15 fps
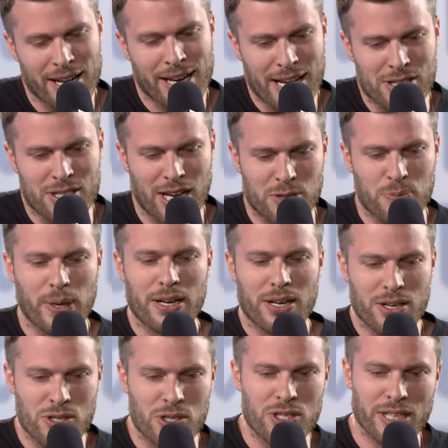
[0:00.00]
guess that's
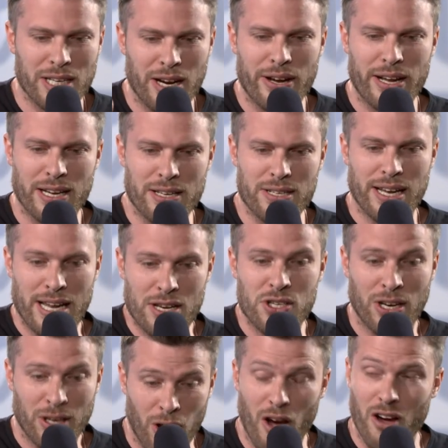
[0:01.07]
because, you know, it is
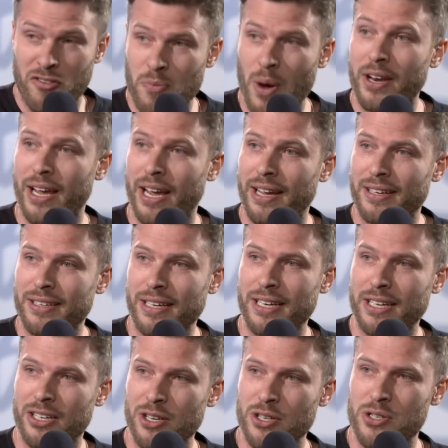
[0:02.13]
a lot of money.
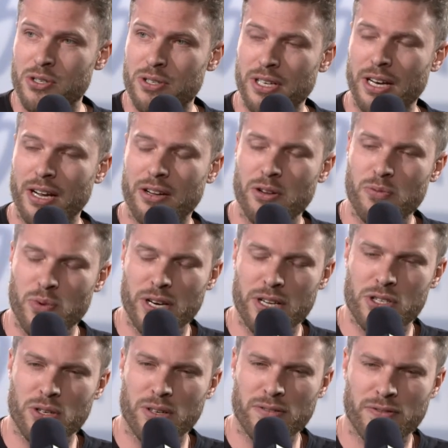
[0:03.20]
And it could, you know, it could
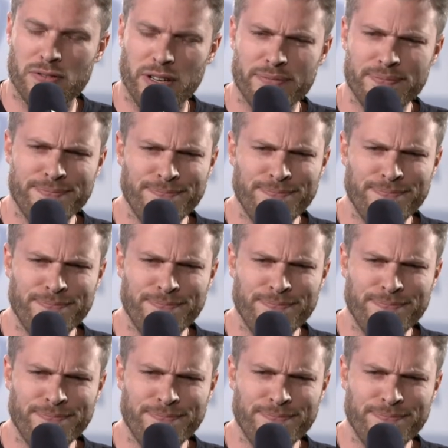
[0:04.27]
really sort of,